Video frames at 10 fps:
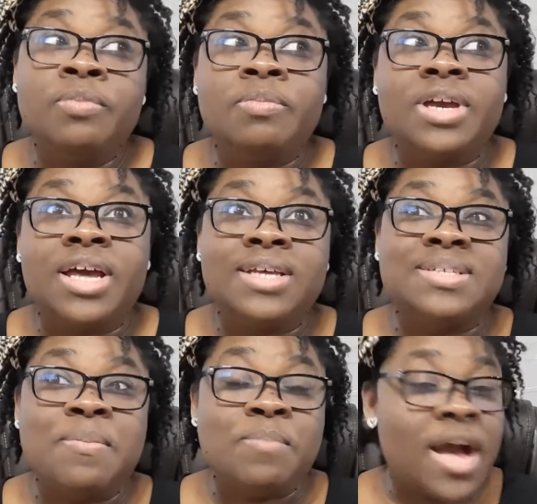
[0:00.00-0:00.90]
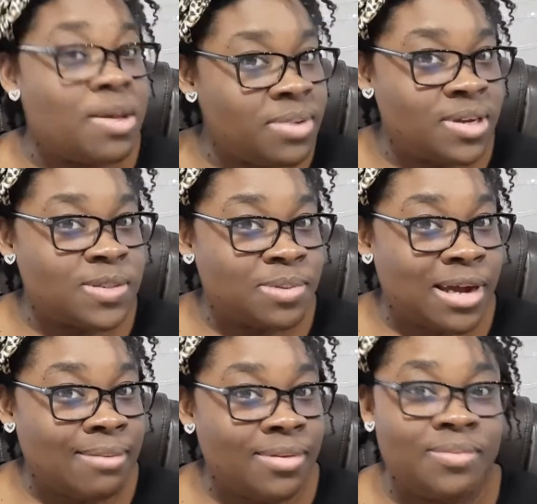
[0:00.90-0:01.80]
because my biggest
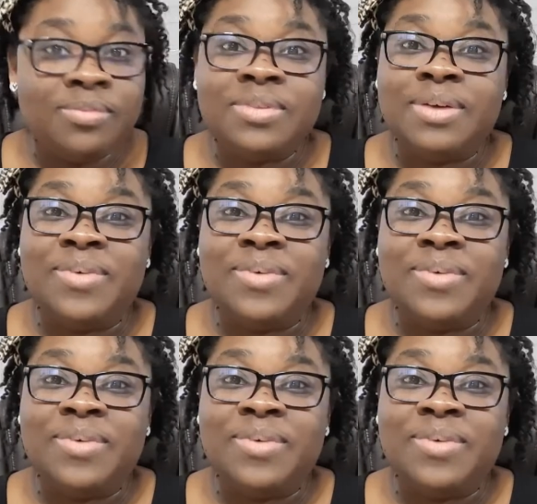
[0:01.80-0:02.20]
problem